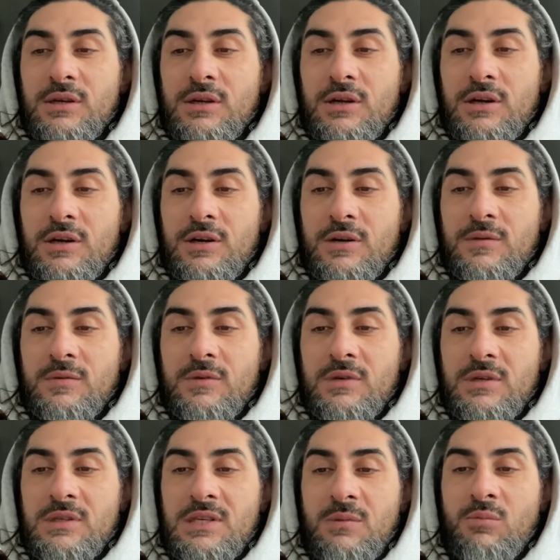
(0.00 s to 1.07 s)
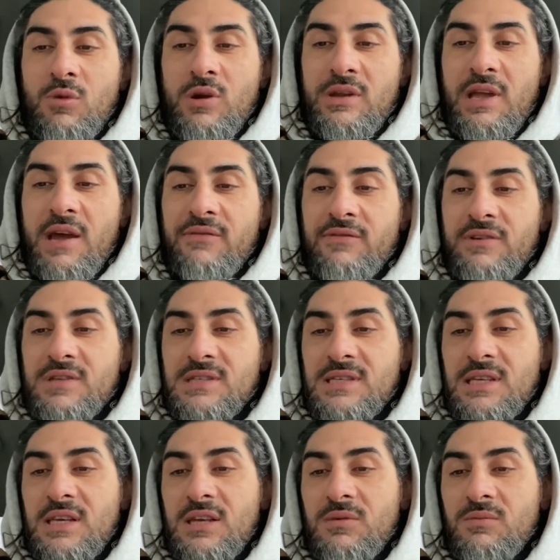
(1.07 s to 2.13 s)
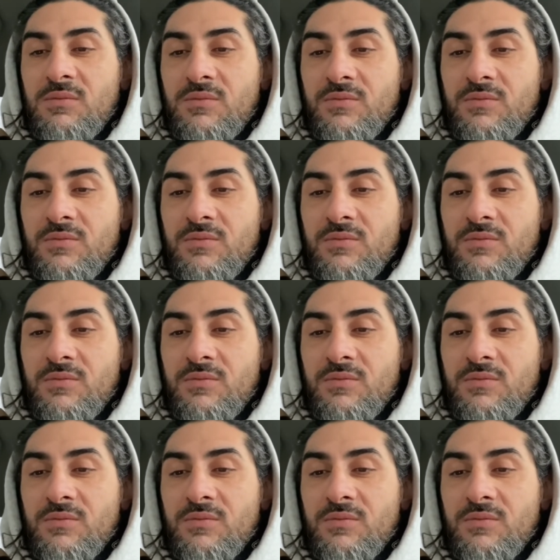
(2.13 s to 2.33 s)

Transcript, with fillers: Uh, it's a more diverse team.